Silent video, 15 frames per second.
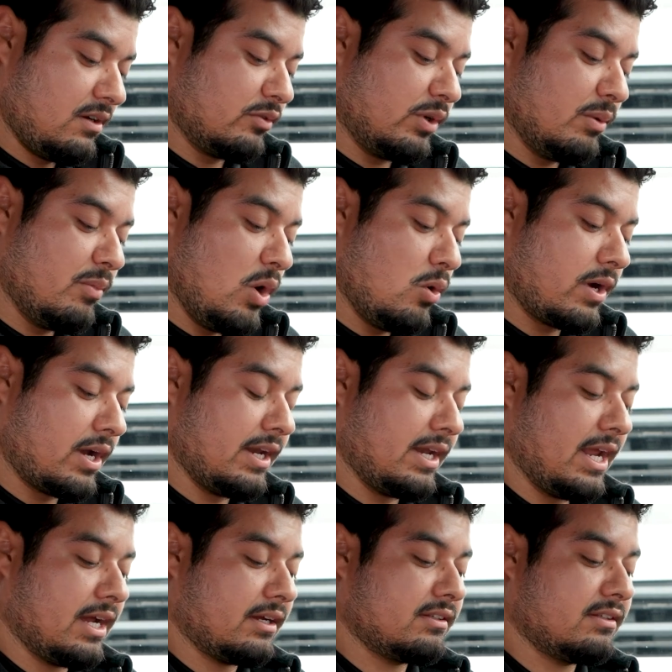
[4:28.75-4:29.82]
Remote
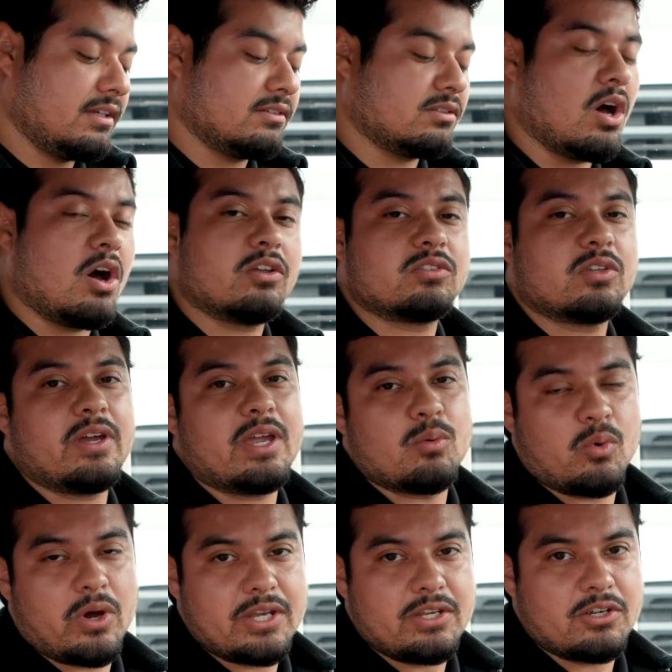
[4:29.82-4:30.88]
Connect is also a
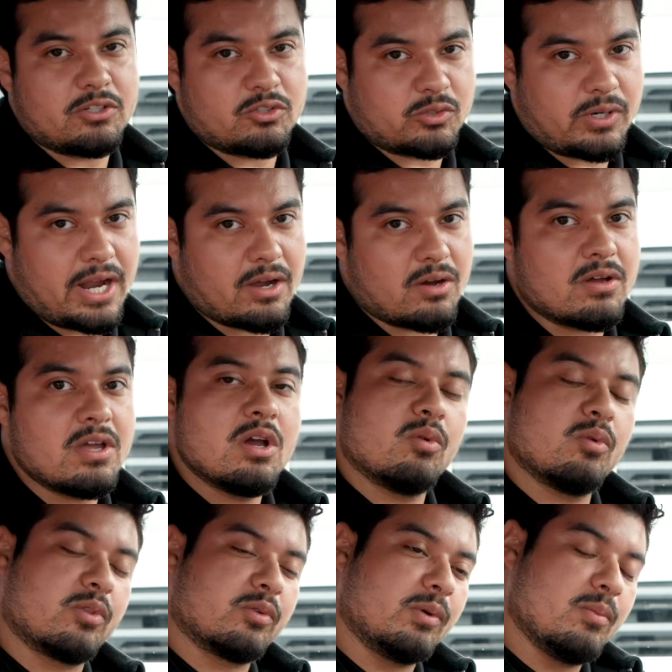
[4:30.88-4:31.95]
one-year trial.
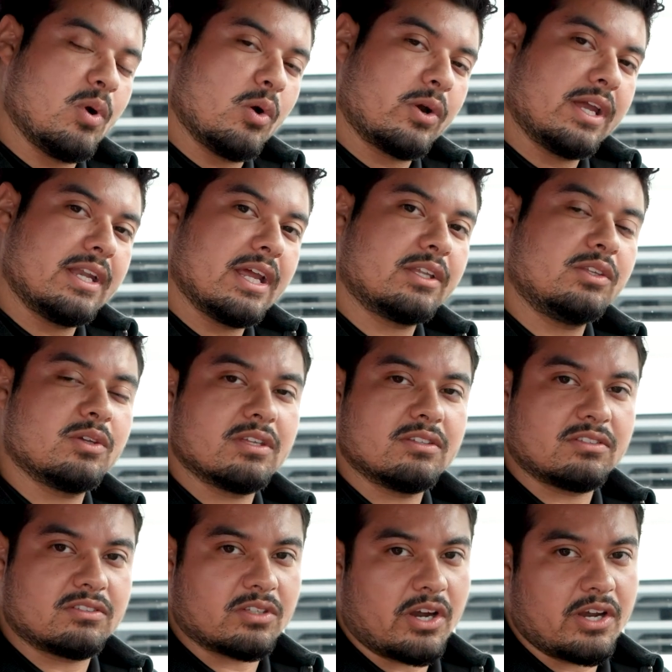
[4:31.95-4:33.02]
With Remote Connect, you
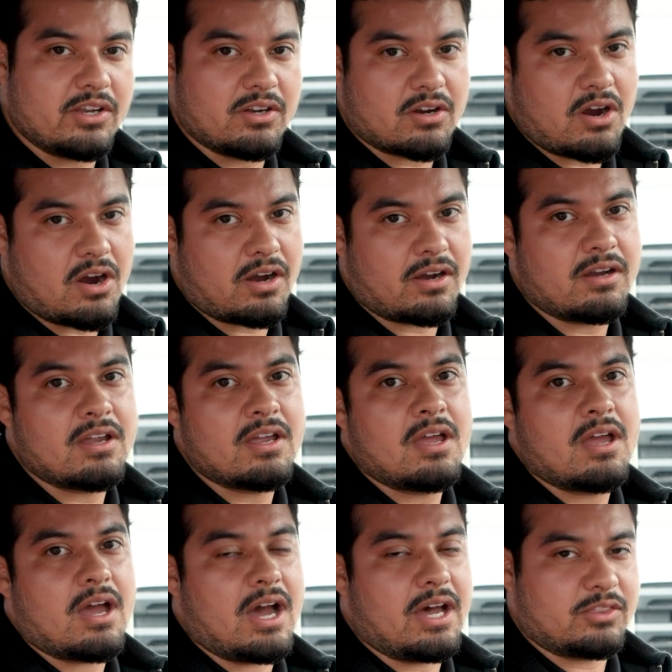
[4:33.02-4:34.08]
can start your car
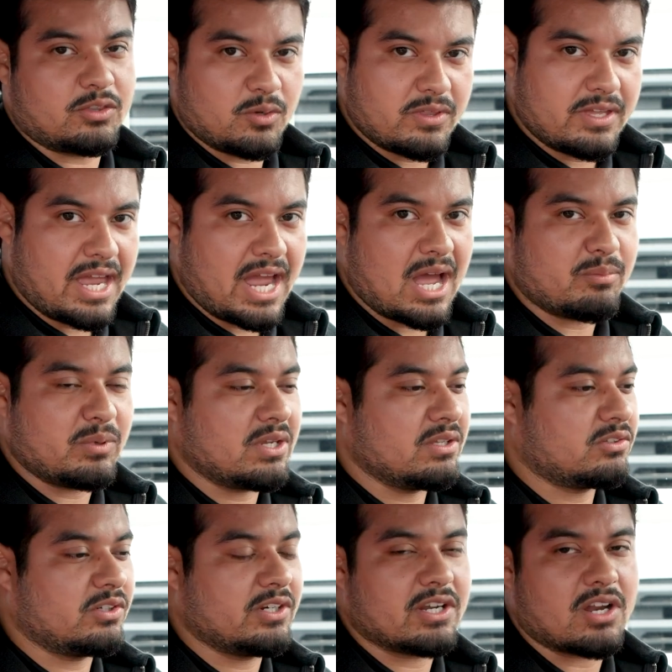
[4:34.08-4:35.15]
uh, through the app. You
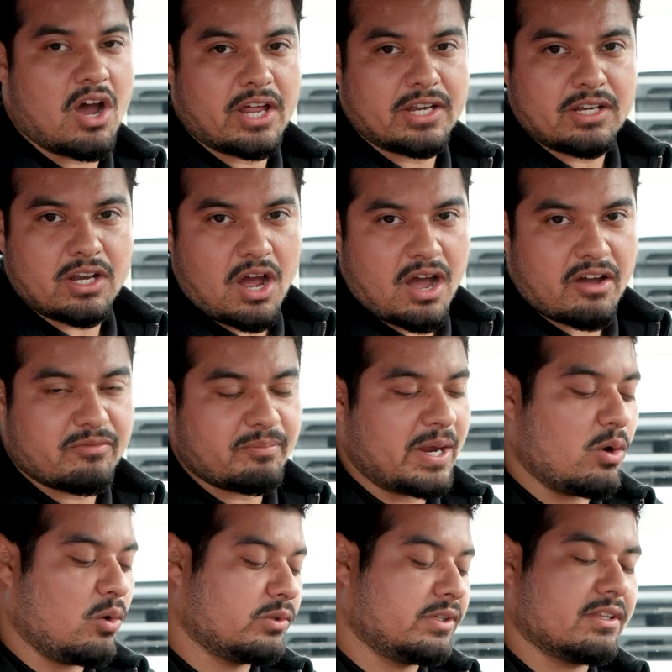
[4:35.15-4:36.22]
can turn it on and off
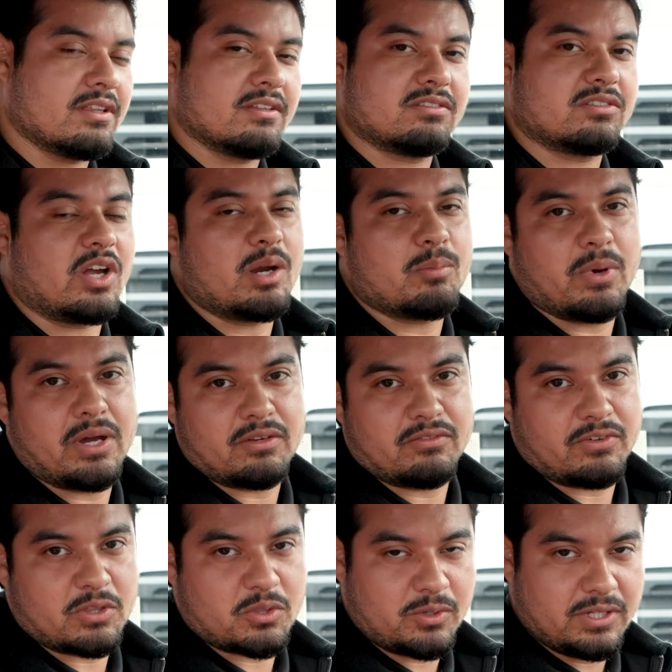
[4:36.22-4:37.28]
by holding the start button
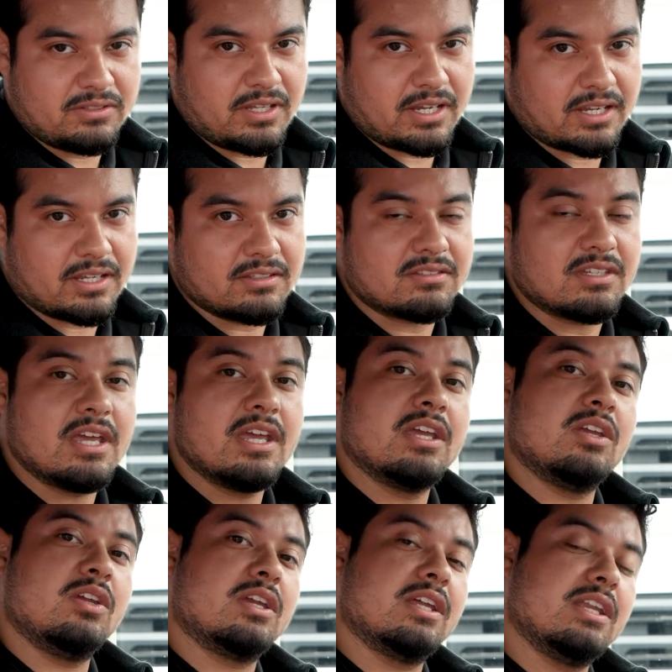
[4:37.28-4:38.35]
for three seconds.
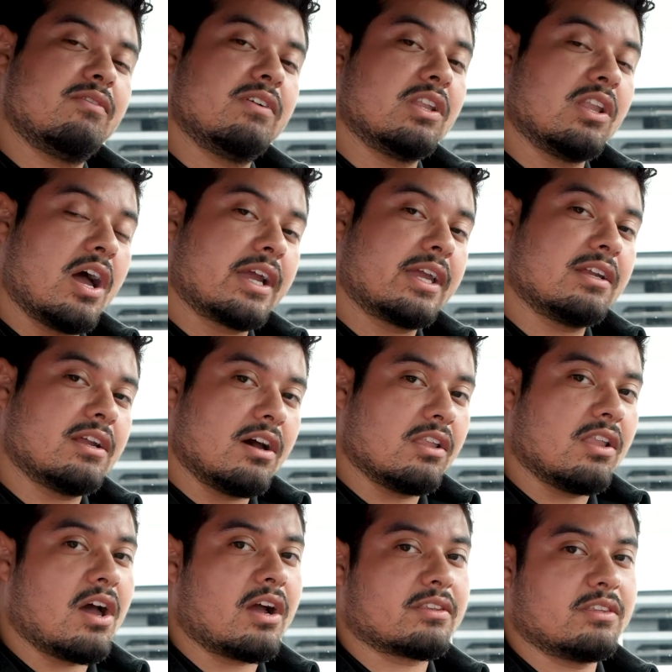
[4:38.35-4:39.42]
You can even lock and
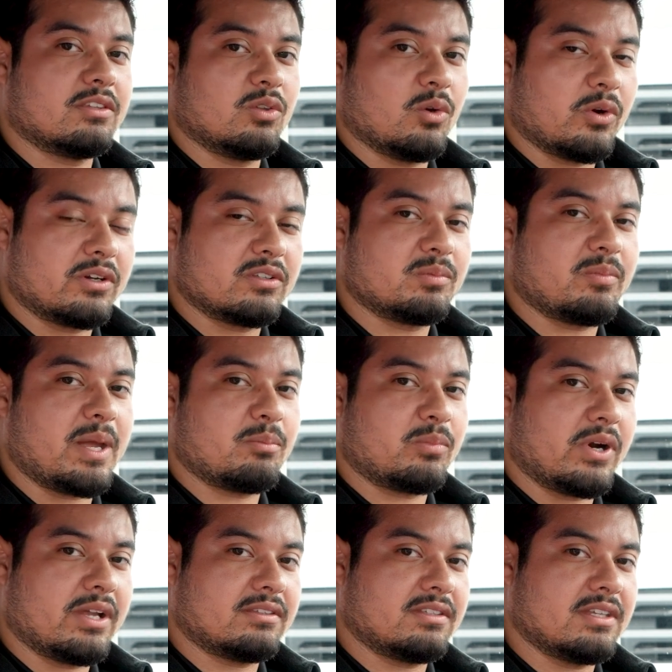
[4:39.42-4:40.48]
unlock the doors by
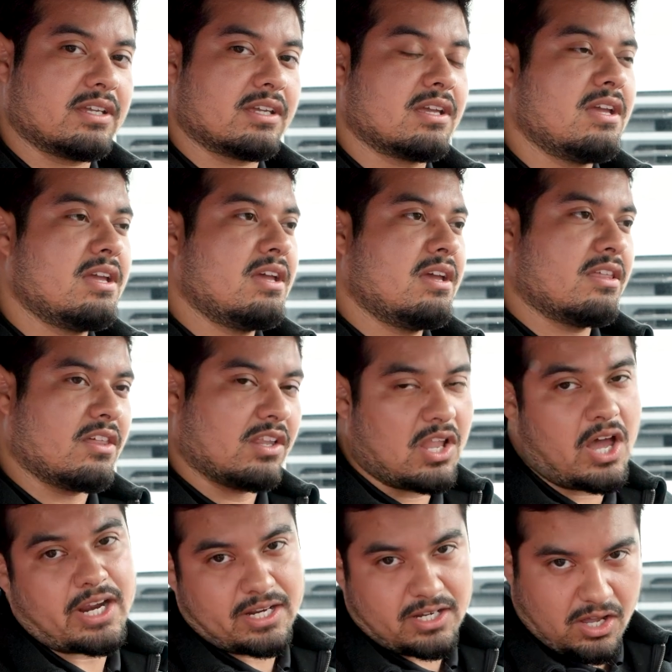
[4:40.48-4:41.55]
pressing the
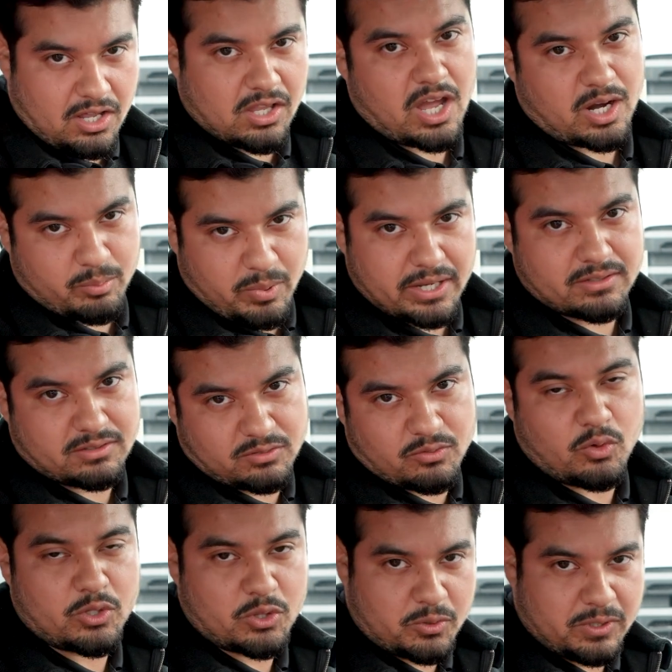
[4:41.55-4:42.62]
lock and unlock buttons
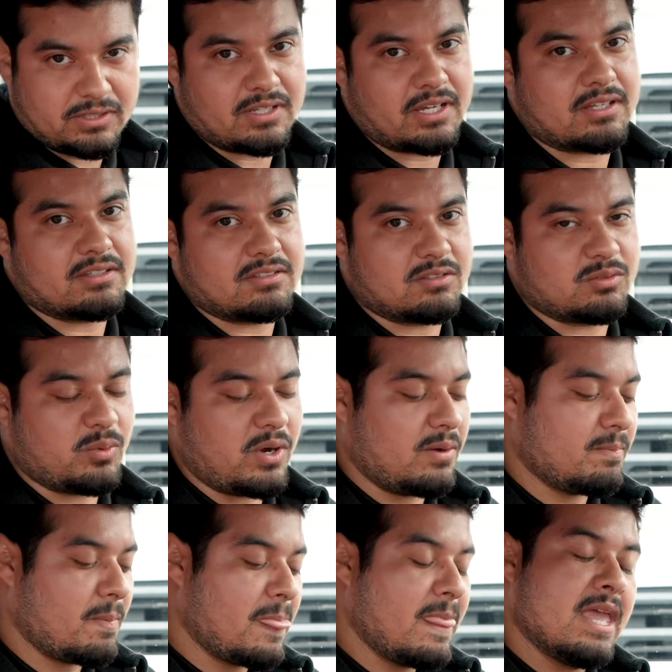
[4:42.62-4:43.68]
for three seconds as well.